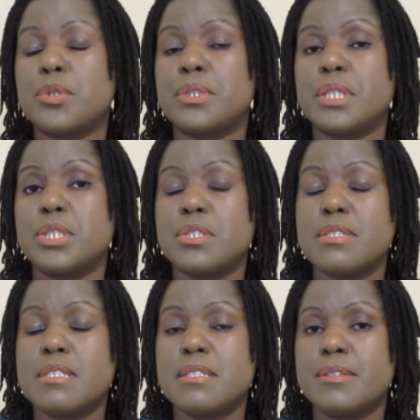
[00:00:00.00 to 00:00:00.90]

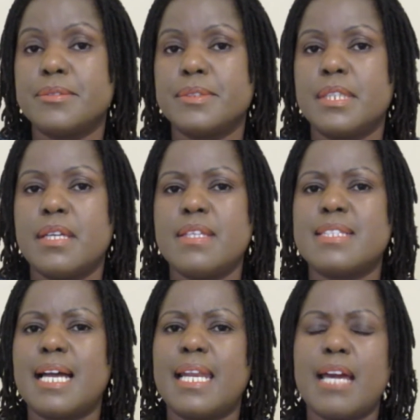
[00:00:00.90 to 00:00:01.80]
conditions,
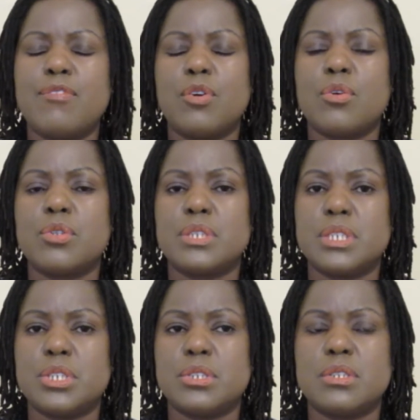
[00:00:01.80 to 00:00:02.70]
these are lifelong
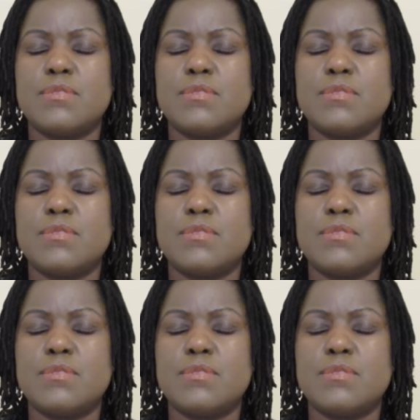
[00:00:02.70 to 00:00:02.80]
conditions.